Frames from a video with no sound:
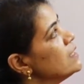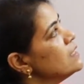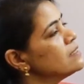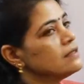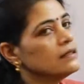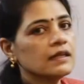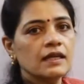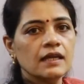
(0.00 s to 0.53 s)
is
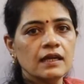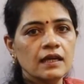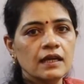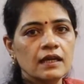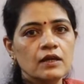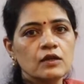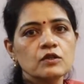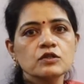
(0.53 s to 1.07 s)
3,
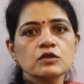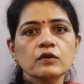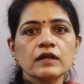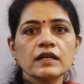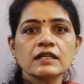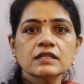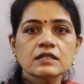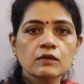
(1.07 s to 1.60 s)
so
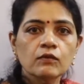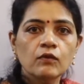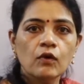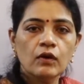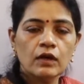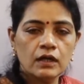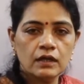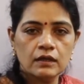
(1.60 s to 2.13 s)
its
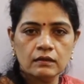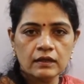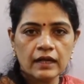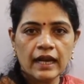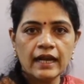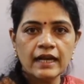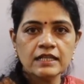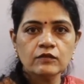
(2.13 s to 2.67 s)

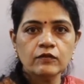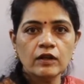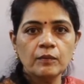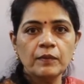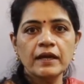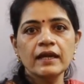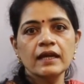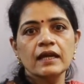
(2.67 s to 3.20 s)
radius will
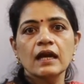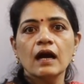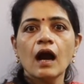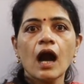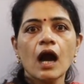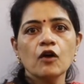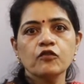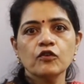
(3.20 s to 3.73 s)
be
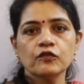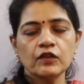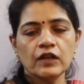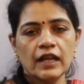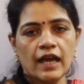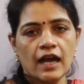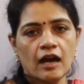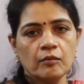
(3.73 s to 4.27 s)
half of the
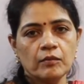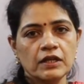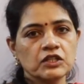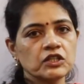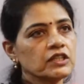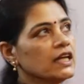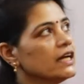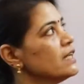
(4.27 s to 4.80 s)

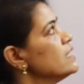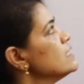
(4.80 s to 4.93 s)
diameter, that